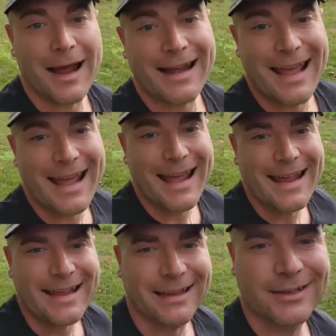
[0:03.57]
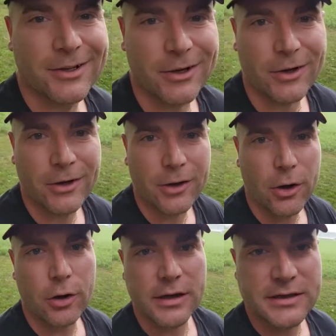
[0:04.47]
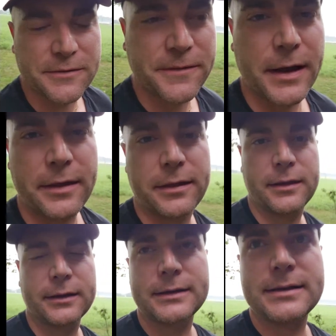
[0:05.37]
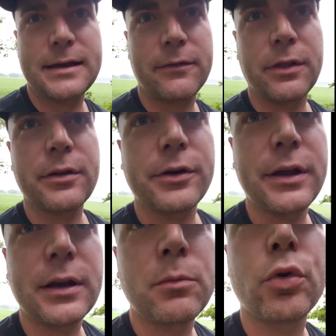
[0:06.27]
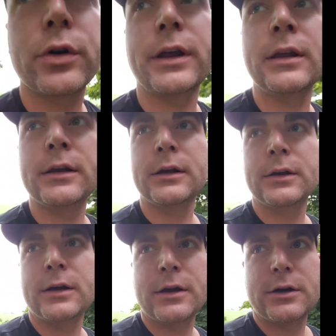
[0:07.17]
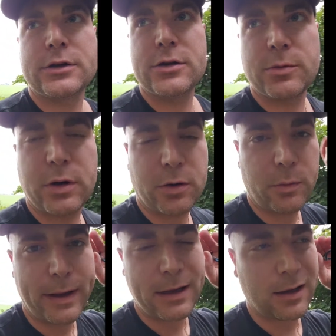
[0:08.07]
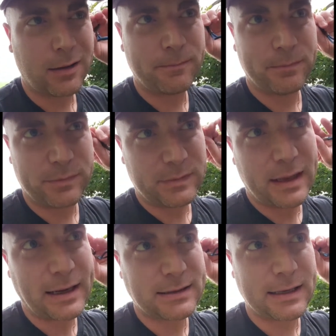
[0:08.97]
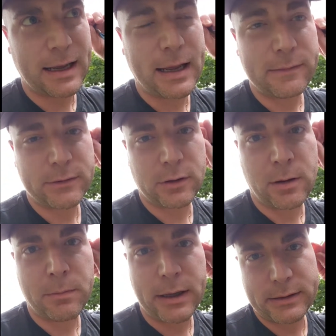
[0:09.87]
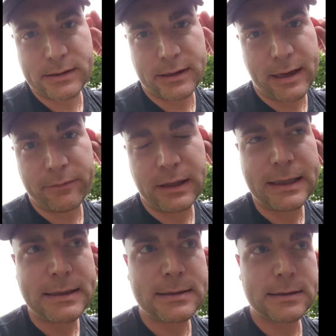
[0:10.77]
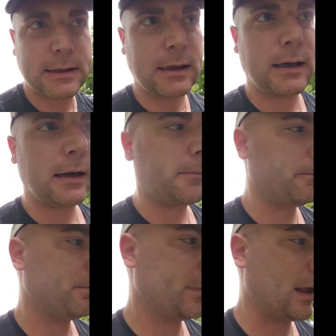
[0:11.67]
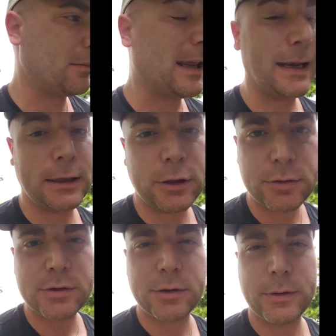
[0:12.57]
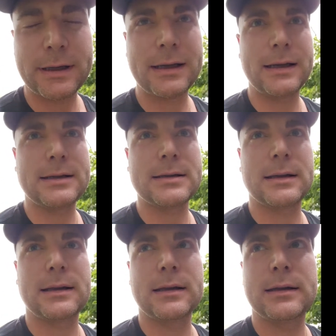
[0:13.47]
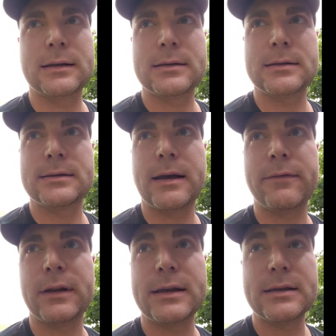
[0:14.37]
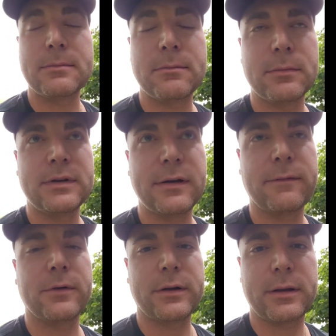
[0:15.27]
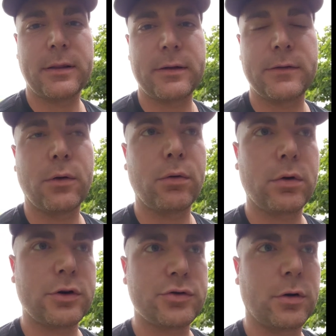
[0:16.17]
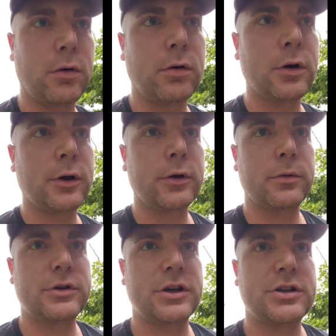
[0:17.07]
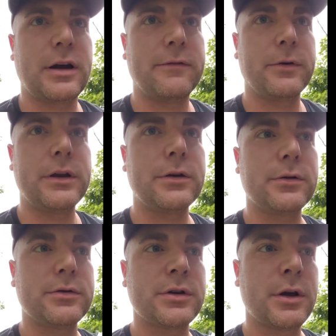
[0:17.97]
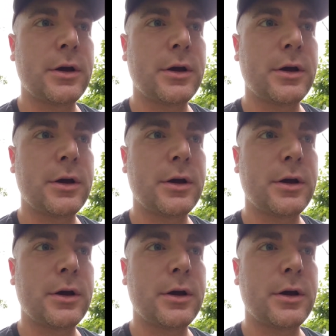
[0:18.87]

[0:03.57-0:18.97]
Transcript: Friday, August 5th, 7.30 in the morning. Just wanted to wake up next day after unboxing that release. Um, I'm getting used to it. It's, uh, it's definitely different than the Total Control, which I shot for years.